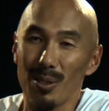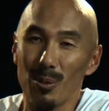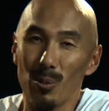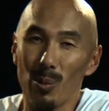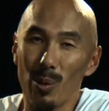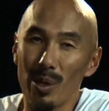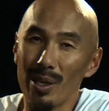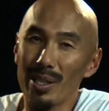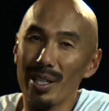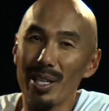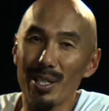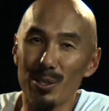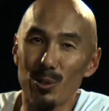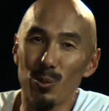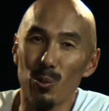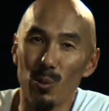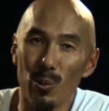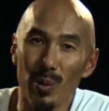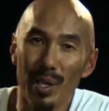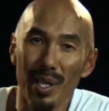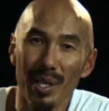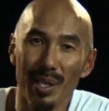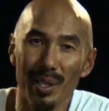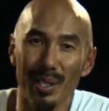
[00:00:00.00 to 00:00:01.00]
Where it gets
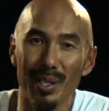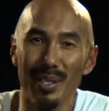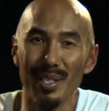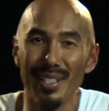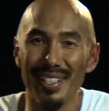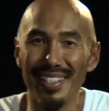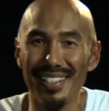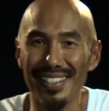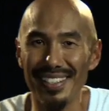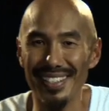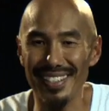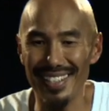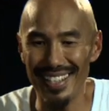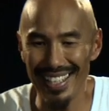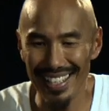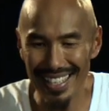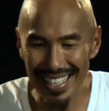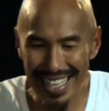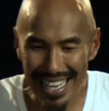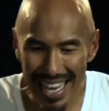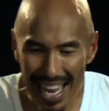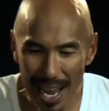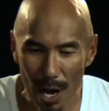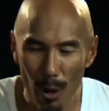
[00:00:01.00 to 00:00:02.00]
weird is
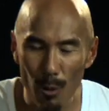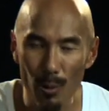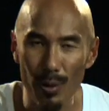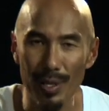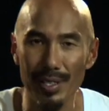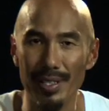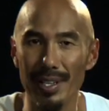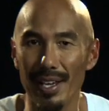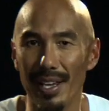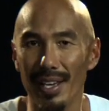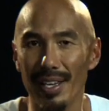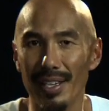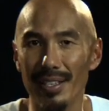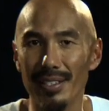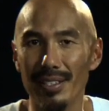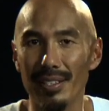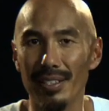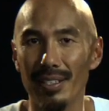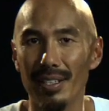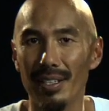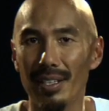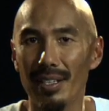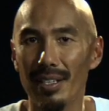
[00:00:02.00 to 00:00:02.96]
that nowadays